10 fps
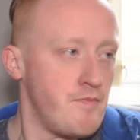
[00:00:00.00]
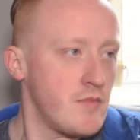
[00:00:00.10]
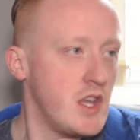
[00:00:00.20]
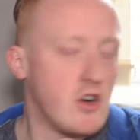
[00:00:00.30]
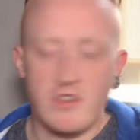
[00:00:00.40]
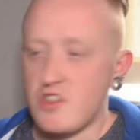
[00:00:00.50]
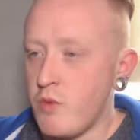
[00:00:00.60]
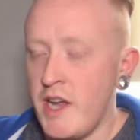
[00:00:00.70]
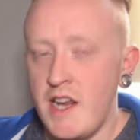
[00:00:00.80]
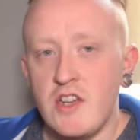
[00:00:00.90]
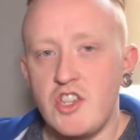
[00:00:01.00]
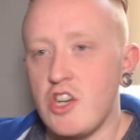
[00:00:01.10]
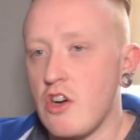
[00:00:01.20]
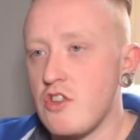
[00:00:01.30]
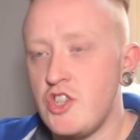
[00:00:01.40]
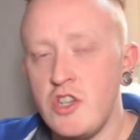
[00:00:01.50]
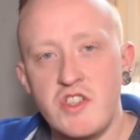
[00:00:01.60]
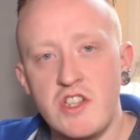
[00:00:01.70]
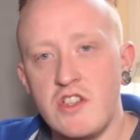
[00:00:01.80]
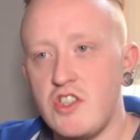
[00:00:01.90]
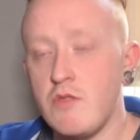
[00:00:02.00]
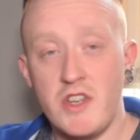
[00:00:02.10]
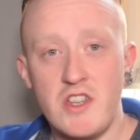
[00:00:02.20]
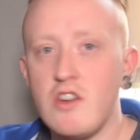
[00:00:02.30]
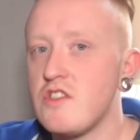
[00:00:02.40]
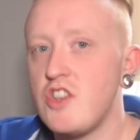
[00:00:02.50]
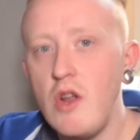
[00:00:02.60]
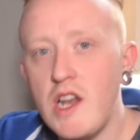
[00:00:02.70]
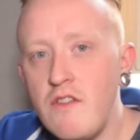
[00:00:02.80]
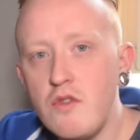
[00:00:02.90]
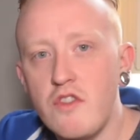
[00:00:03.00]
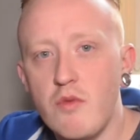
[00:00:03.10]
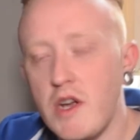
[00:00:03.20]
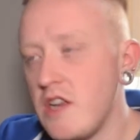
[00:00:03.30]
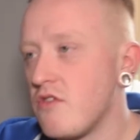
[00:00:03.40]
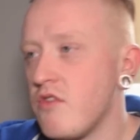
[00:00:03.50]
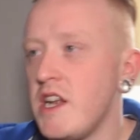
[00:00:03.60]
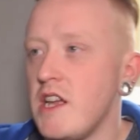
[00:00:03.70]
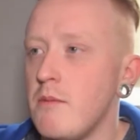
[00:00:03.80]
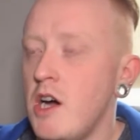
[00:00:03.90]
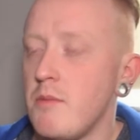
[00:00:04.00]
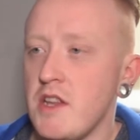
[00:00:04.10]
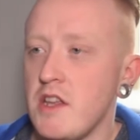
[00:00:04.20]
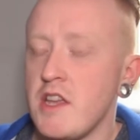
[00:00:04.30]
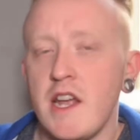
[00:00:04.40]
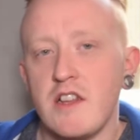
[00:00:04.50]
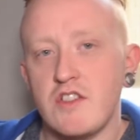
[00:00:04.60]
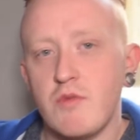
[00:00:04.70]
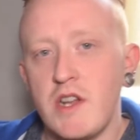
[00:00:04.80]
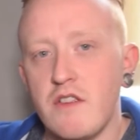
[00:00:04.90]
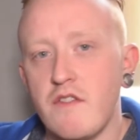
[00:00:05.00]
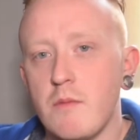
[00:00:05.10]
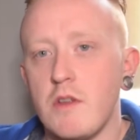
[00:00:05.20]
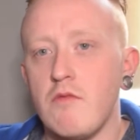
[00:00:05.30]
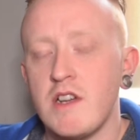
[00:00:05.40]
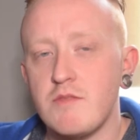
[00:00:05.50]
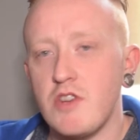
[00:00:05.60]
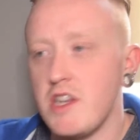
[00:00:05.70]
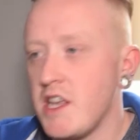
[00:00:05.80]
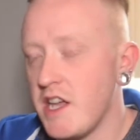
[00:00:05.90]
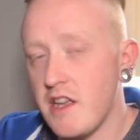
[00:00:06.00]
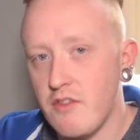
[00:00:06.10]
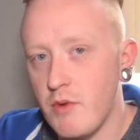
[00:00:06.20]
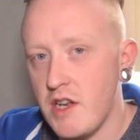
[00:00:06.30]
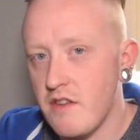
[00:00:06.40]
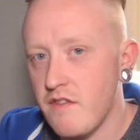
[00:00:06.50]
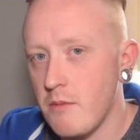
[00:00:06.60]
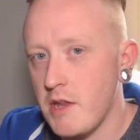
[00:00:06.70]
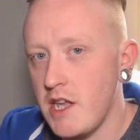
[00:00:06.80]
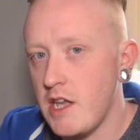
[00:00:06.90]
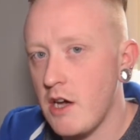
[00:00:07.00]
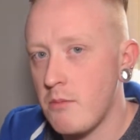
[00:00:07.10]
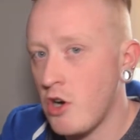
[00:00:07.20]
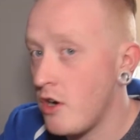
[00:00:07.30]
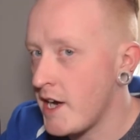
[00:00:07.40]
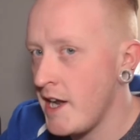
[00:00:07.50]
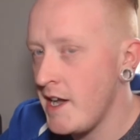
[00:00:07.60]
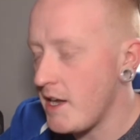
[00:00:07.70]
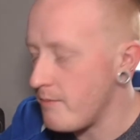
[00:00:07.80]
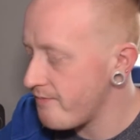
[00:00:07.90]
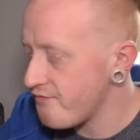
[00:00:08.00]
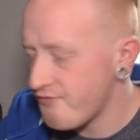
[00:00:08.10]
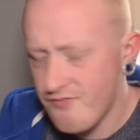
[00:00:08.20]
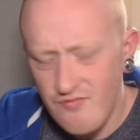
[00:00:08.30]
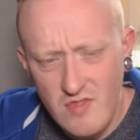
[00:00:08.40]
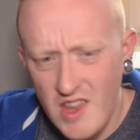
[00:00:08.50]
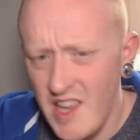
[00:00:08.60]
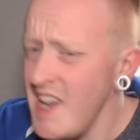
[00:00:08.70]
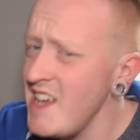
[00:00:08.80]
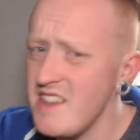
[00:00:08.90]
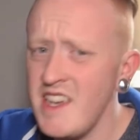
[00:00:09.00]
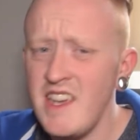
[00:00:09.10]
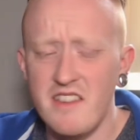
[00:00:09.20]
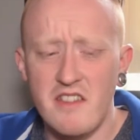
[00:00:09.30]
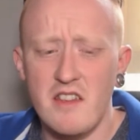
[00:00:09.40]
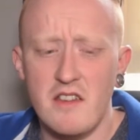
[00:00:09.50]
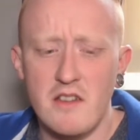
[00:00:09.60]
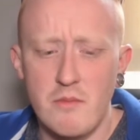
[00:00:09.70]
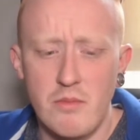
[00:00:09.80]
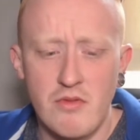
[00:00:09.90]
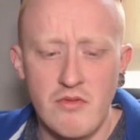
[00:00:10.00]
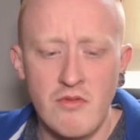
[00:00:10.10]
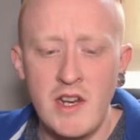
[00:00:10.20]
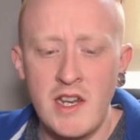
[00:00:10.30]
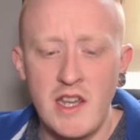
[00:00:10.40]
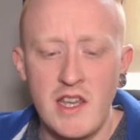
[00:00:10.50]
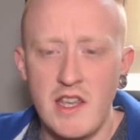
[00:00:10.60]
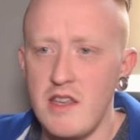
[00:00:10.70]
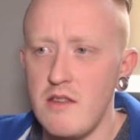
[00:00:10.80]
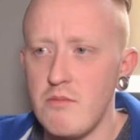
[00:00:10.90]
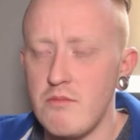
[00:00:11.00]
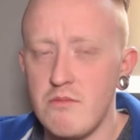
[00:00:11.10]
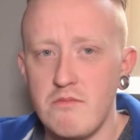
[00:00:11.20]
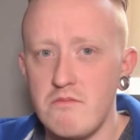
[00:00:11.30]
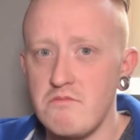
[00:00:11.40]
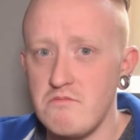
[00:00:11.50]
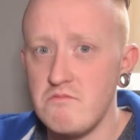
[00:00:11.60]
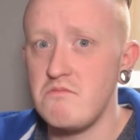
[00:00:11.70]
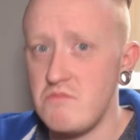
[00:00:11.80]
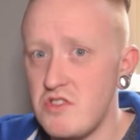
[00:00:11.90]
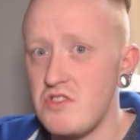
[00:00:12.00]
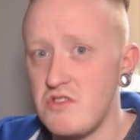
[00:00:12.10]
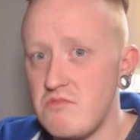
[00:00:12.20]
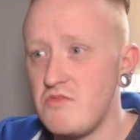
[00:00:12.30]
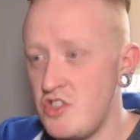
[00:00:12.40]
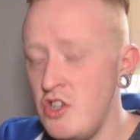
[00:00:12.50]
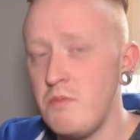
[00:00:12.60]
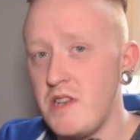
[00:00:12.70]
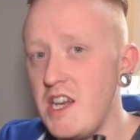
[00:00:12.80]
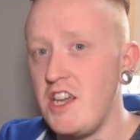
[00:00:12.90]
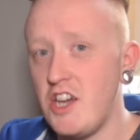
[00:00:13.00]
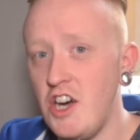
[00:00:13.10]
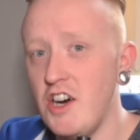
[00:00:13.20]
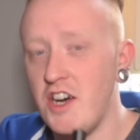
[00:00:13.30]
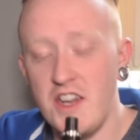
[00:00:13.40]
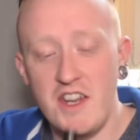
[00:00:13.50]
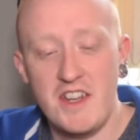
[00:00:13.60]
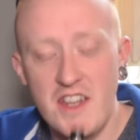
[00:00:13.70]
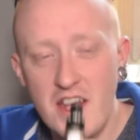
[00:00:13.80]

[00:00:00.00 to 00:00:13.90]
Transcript: You got sweetness, you got juiciness. Well, you've got two levels of sweetness, really, in my opinion. You're getting the sweetness from the raspberry, and then you're getting sweetness from the cotton candy. It's pretty stupidly good.